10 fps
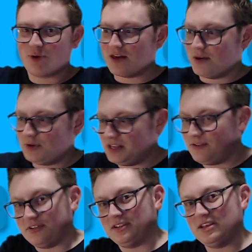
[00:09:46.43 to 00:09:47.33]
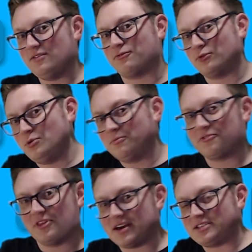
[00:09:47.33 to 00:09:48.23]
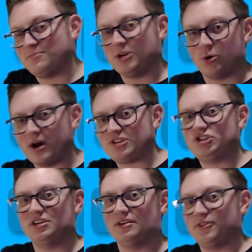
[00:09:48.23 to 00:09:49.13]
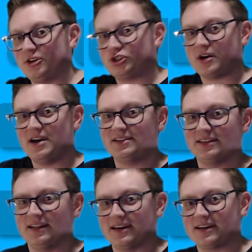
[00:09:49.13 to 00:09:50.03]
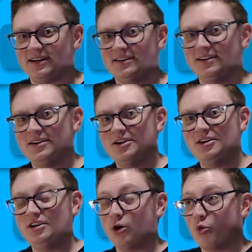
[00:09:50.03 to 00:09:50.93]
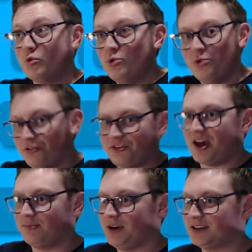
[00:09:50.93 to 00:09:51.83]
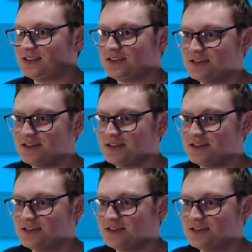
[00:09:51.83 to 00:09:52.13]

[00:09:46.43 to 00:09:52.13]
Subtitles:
why they would even leave room for that to be questioned if they're trying to, like, you know, woo the fan base.